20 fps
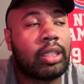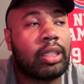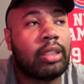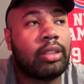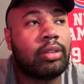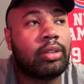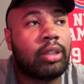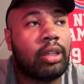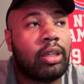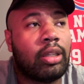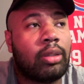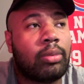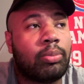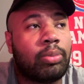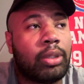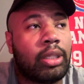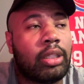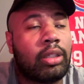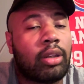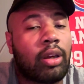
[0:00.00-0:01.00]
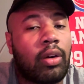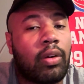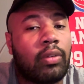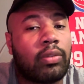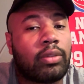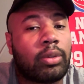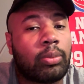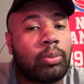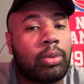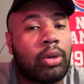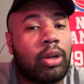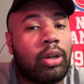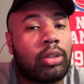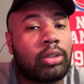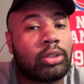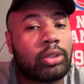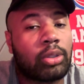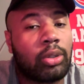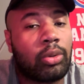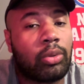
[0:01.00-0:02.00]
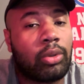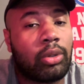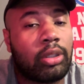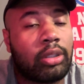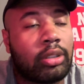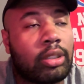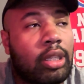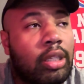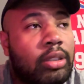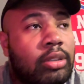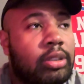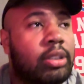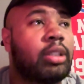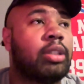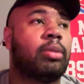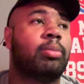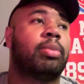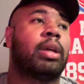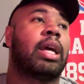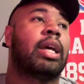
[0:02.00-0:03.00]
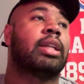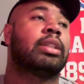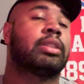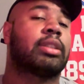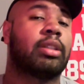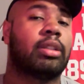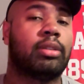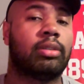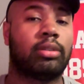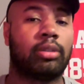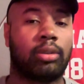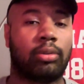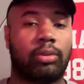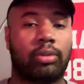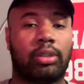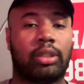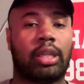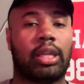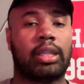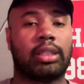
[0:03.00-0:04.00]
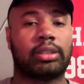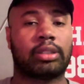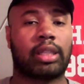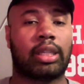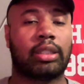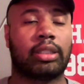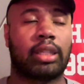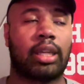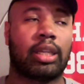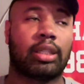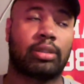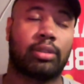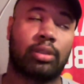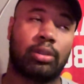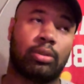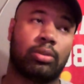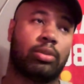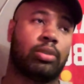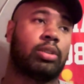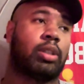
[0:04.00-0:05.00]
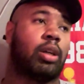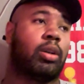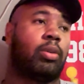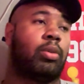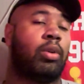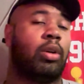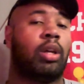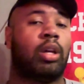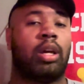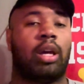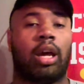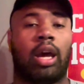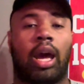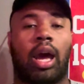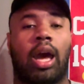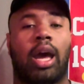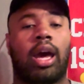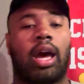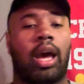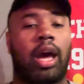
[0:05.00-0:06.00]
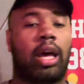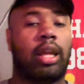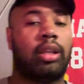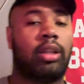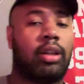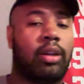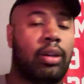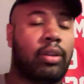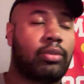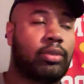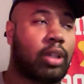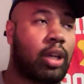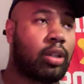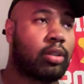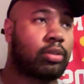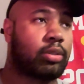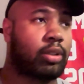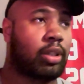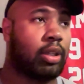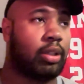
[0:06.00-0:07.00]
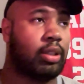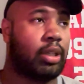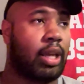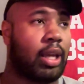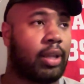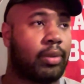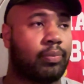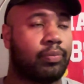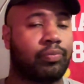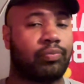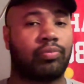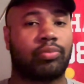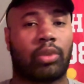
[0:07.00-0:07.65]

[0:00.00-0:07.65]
He good being off the ball, scoring, cutting to the basket and doing things like that too. So I love Dalton Connect.